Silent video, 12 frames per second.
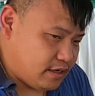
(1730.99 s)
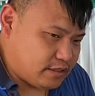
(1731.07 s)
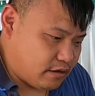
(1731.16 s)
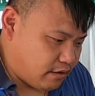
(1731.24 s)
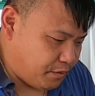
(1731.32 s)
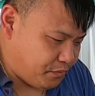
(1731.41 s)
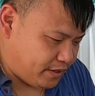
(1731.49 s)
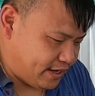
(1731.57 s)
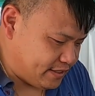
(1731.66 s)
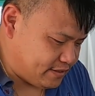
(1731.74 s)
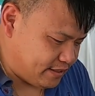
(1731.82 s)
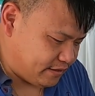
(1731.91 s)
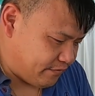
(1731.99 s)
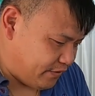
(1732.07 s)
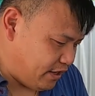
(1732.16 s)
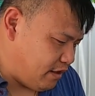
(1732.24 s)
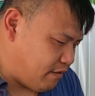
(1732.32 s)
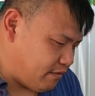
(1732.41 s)
So I hope you guys liked the
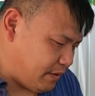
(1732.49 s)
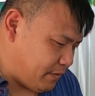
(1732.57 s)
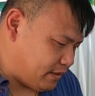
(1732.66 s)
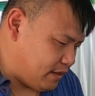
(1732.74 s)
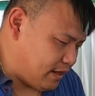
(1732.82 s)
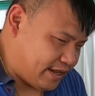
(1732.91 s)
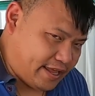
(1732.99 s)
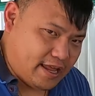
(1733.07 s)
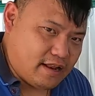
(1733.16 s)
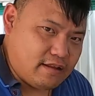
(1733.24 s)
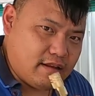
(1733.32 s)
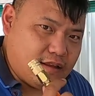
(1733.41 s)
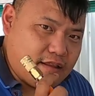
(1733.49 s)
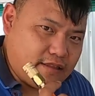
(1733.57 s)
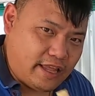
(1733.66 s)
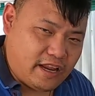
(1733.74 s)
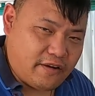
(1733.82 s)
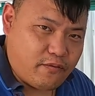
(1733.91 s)
video. Again,
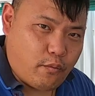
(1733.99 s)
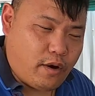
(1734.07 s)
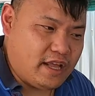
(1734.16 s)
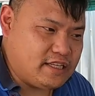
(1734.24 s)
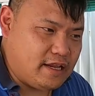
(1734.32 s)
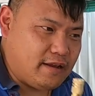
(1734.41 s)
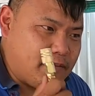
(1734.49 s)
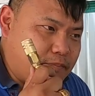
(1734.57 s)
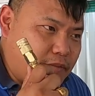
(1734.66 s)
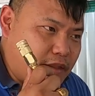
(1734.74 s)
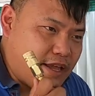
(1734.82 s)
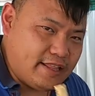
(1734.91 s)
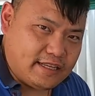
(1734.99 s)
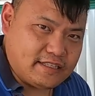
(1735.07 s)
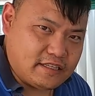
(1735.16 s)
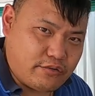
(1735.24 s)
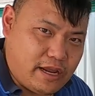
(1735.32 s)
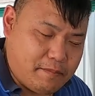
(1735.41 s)
thank you for watching. Hit that
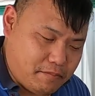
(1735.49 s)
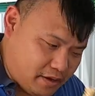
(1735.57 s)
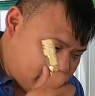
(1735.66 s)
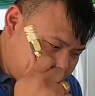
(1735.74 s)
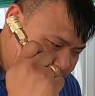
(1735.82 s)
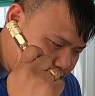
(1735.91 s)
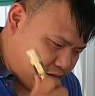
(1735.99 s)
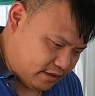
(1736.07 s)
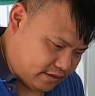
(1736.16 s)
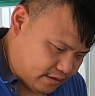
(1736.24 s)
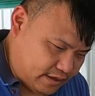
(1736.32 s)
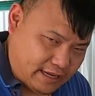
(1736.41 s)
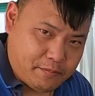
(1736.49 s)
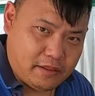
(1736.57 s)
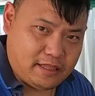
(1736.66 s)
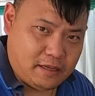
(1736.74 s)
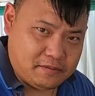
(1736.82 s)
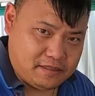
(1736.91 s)
subscribe button. Give
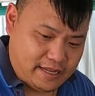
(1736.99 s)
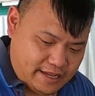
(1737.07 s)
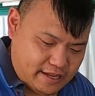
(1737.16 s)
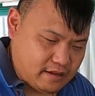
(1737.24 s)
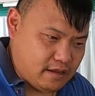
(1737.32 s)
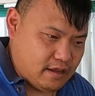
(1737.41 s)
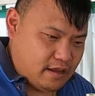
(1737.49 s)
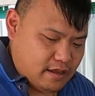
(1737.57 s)
me a thumbs like.